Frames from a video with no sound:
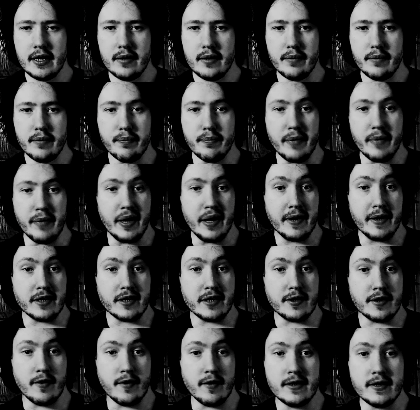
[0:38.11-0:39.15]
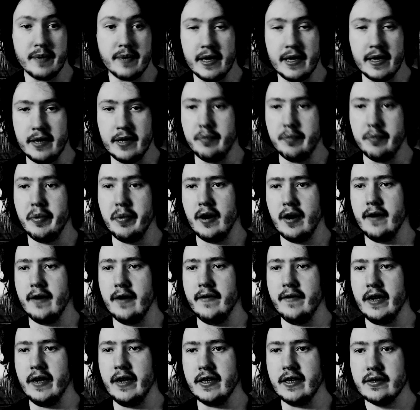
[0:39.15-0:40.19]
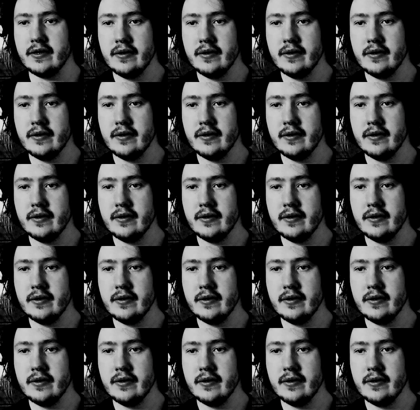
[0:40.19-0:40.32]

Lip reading: maybe has always been in part of us.